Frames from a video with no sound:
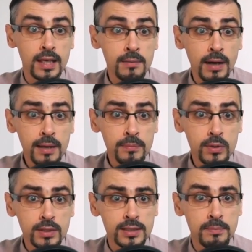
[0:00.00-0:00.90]
In my
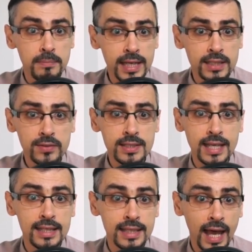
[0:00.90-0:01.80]
book, The Matrix
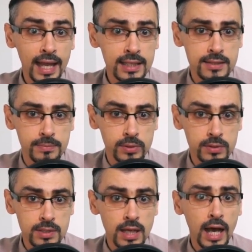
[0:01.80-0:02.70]
and the Alice books,